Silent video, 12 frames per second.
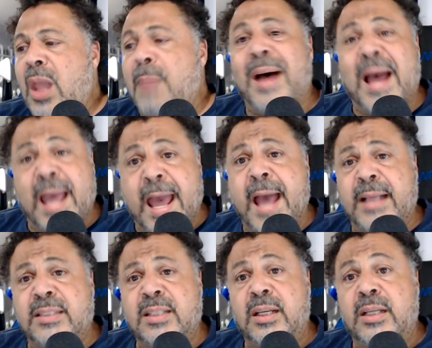by
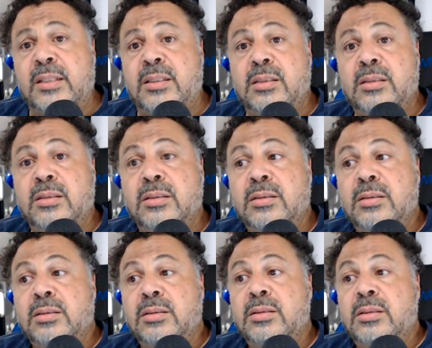accident
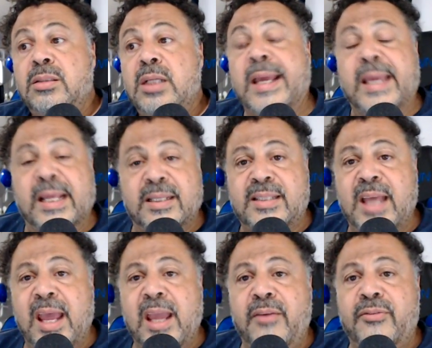and get
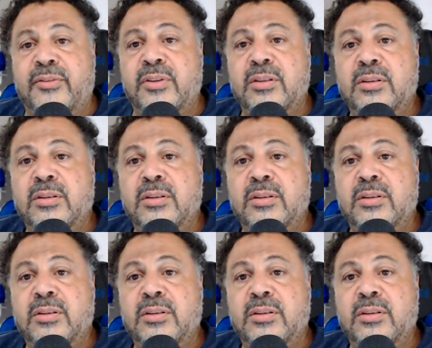saved.